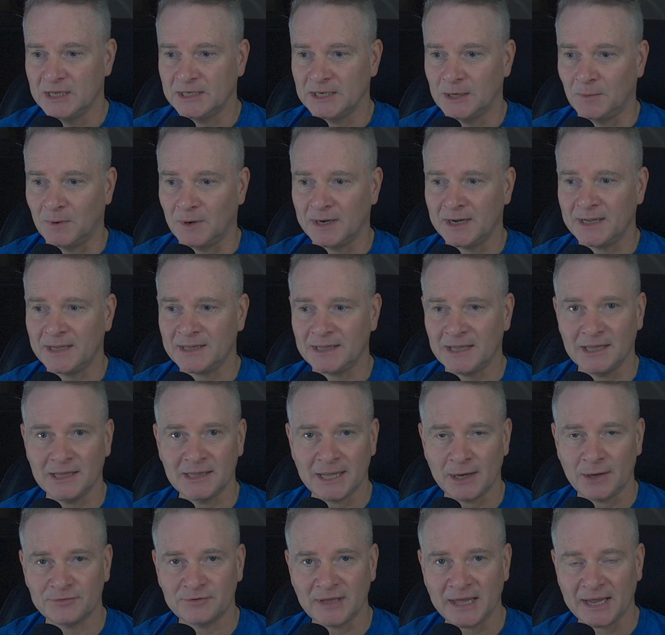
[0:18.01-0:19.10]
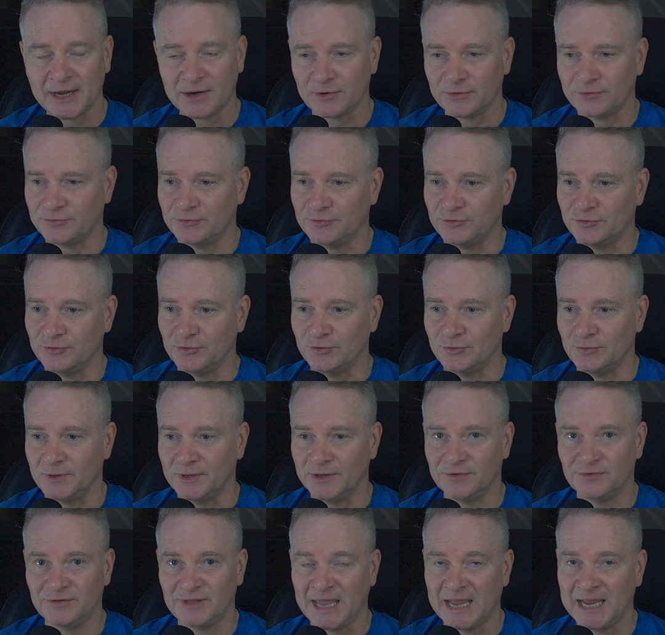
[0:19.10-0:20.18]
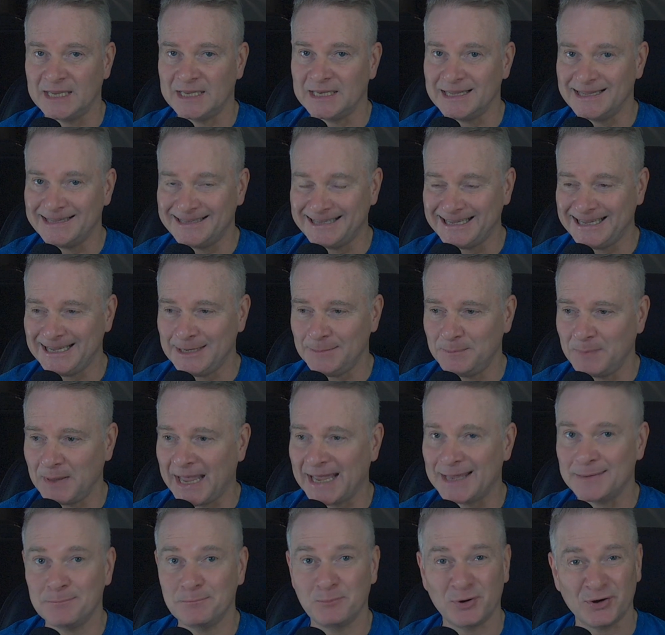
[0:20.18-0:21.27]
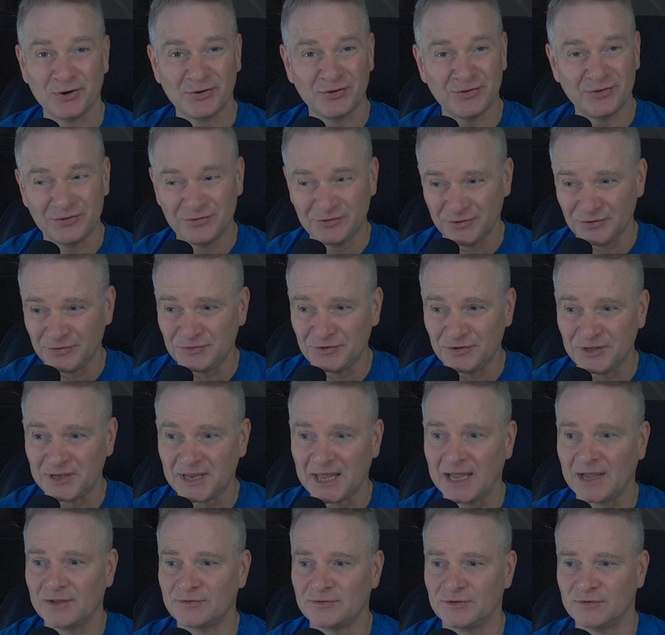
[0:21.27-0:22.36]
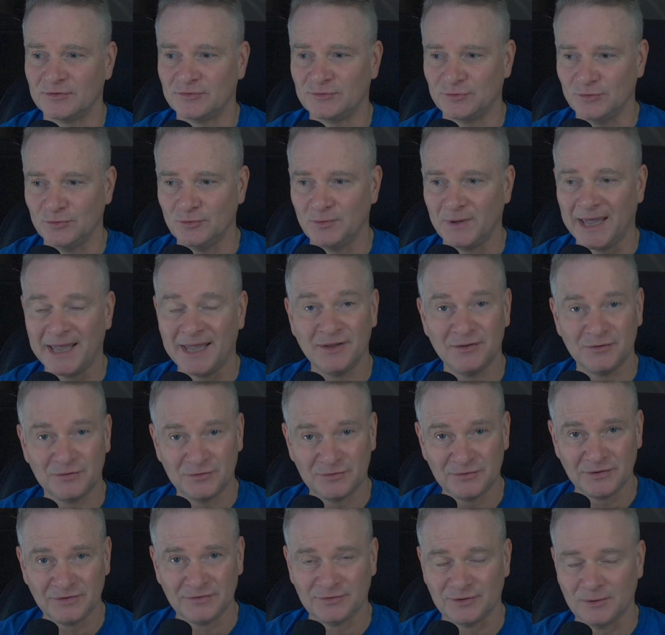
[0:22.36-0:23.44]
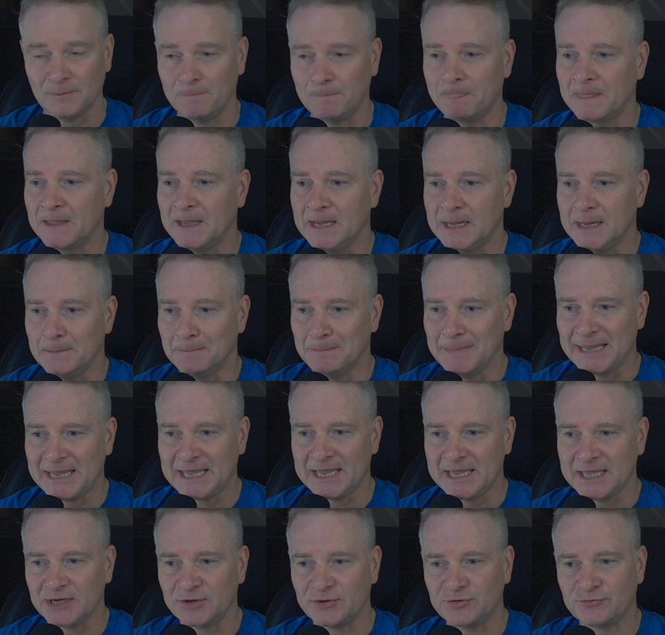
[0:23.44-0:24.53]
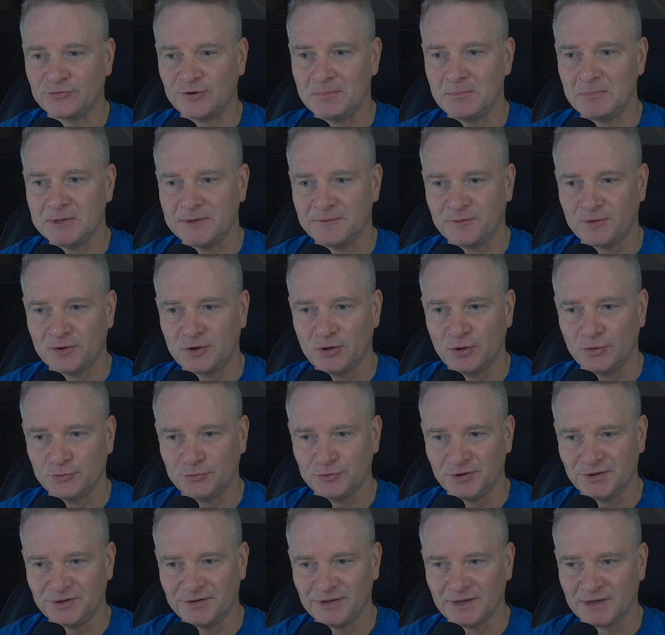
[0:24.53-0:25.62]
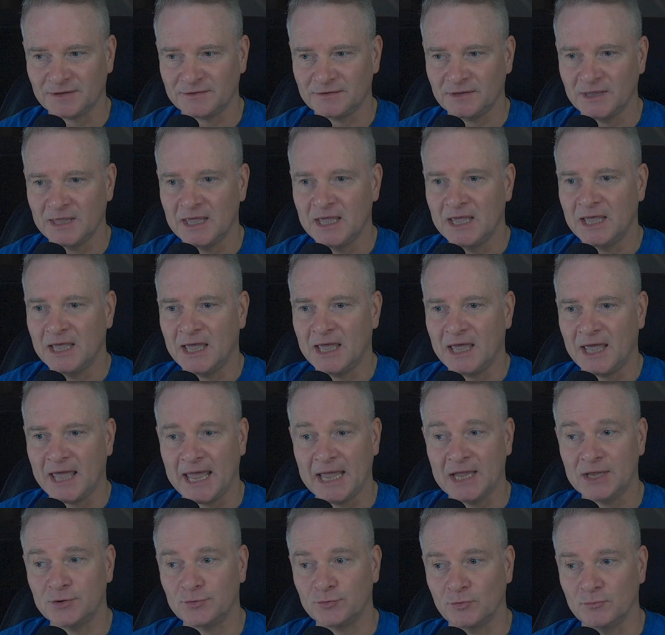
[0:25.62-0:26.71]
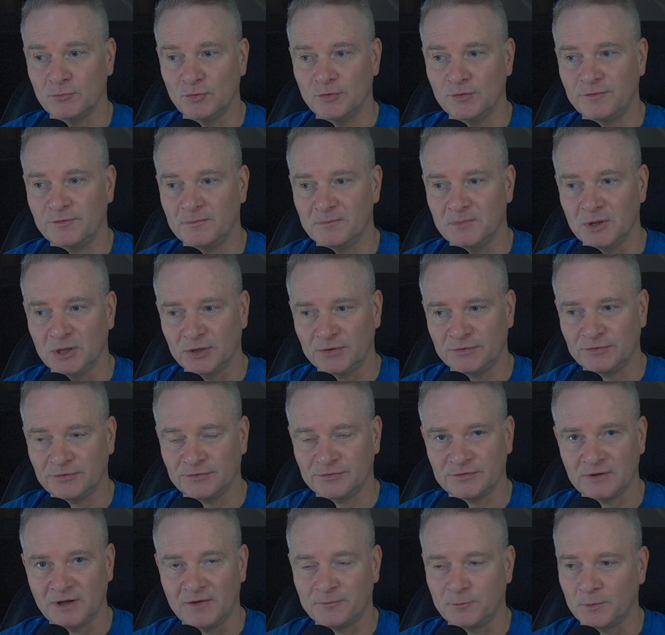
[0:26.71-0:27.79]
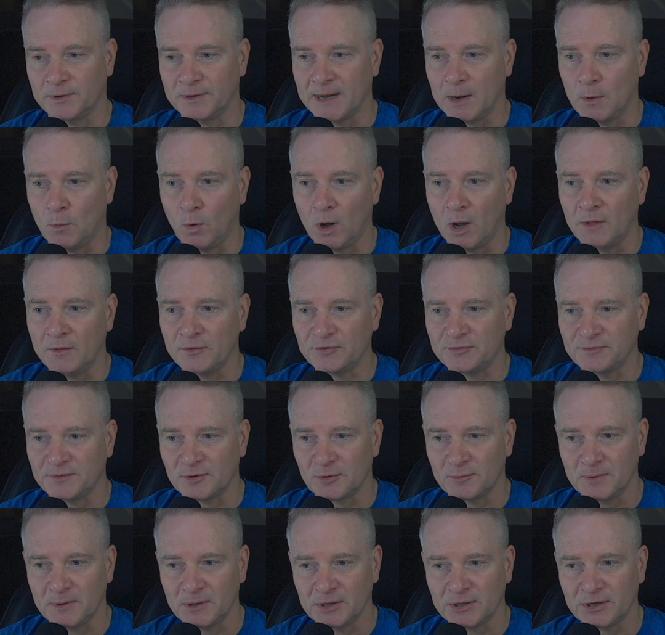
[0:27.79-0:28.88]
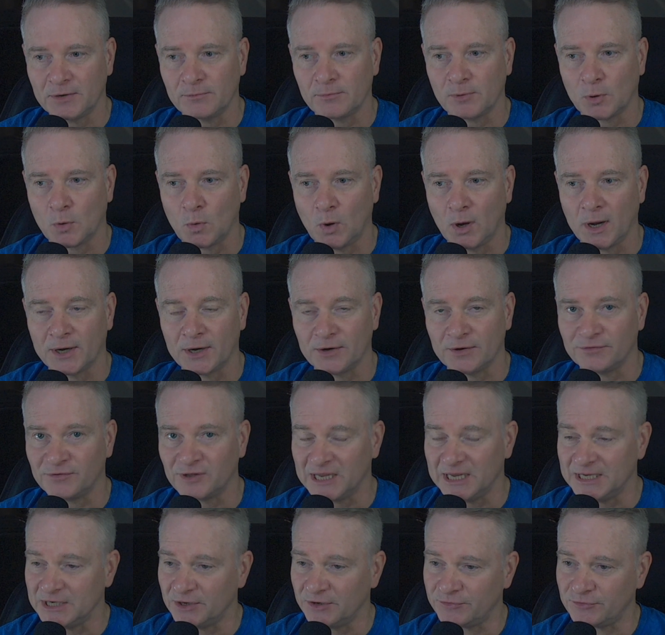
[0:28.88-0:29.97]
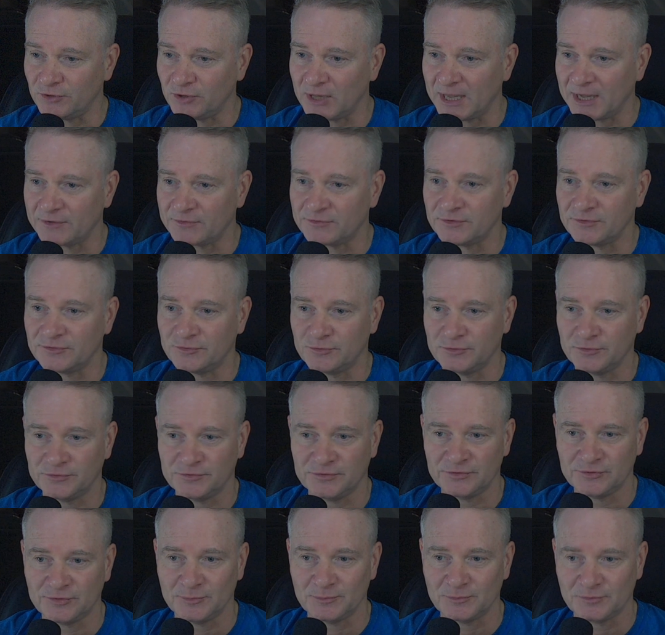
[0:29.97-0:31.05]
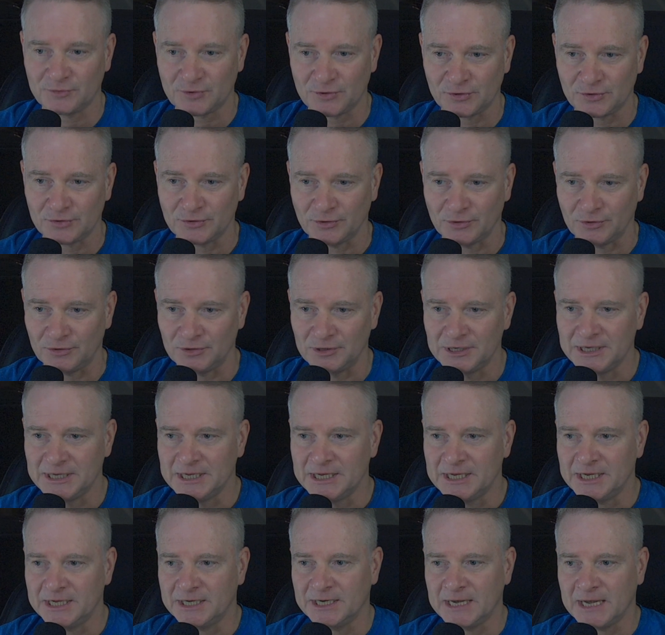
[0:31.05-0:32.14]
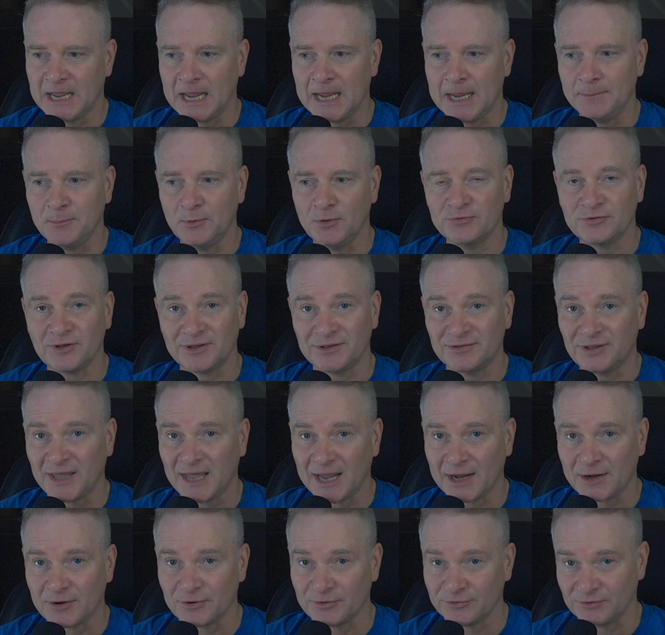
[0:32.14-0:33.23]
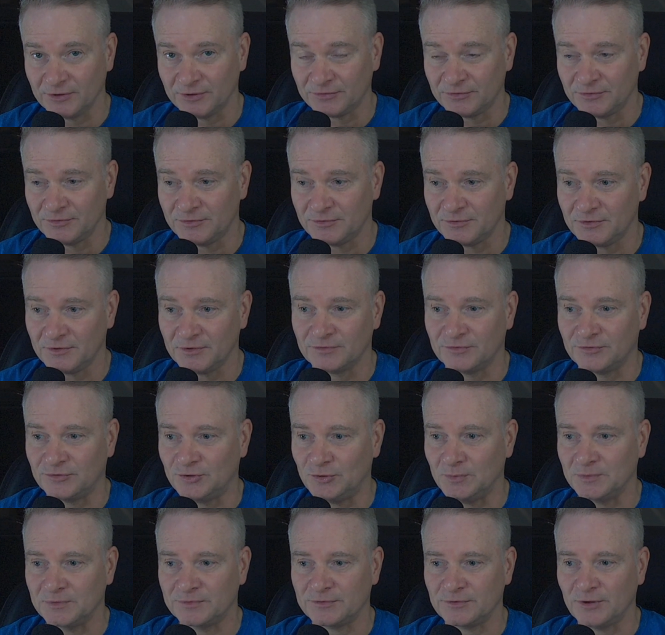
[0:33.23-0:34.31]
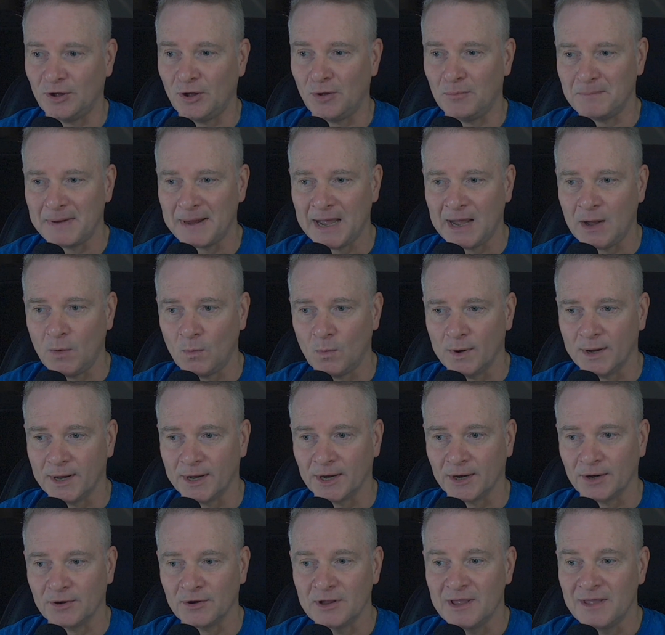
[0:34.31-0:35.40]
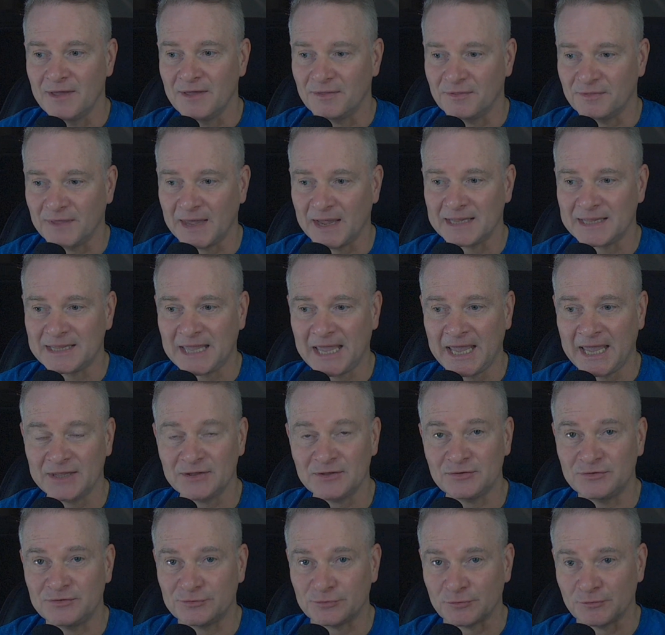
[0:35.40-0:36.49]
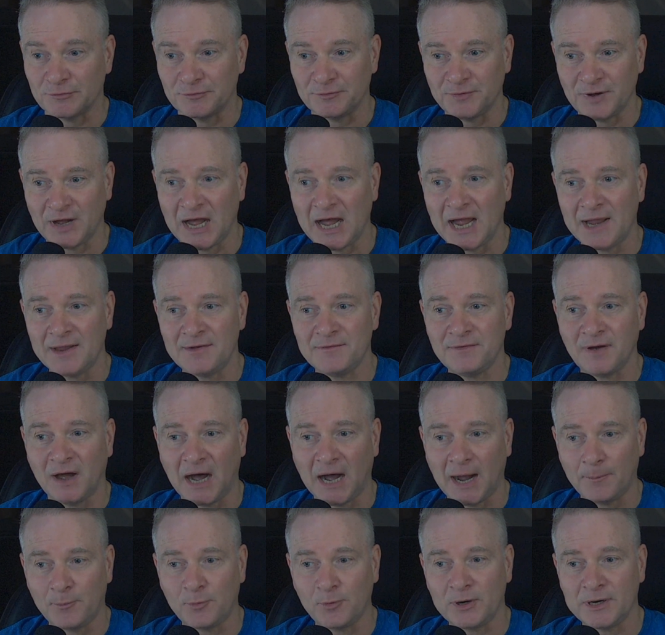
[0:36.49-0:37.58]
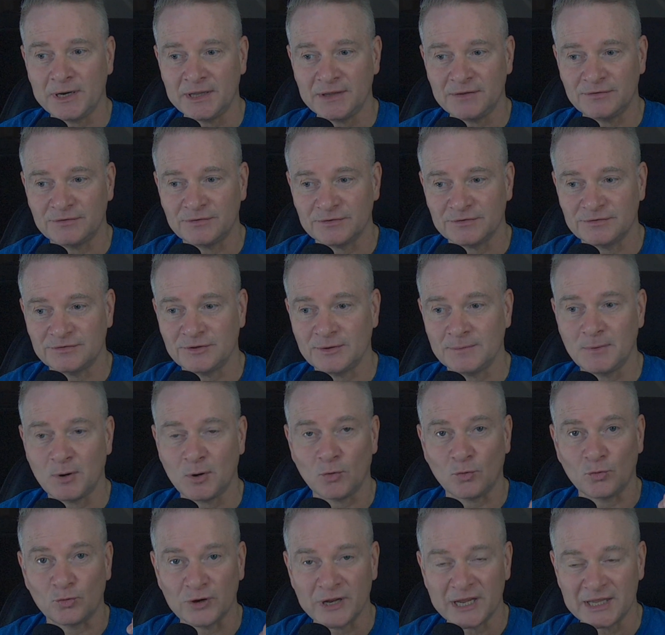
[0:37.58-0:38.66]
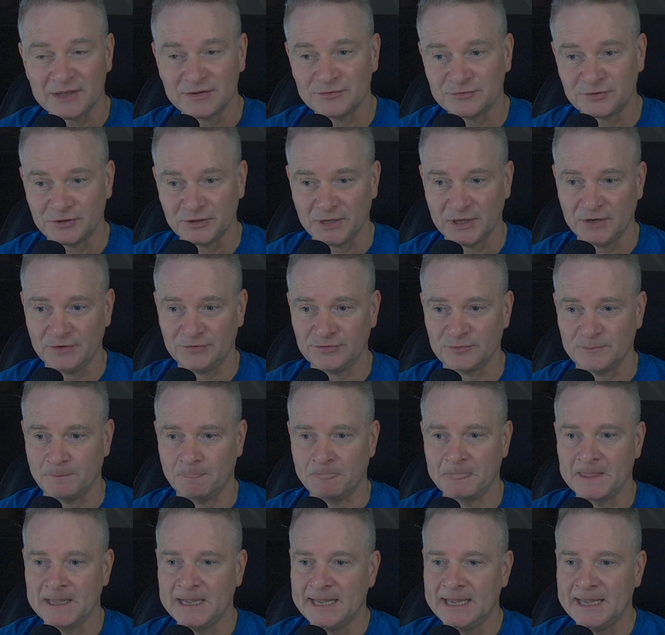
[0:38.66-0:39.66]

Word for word: Now, what it allows hackers to do is gain deep and persistent access to a system, making it extremely difficult to detect and remove malicious software. Now, while this vulnerability requires initial access to the system's kernel, it enables attackers, listen to this, to install malware that can survive operating system reinstallation.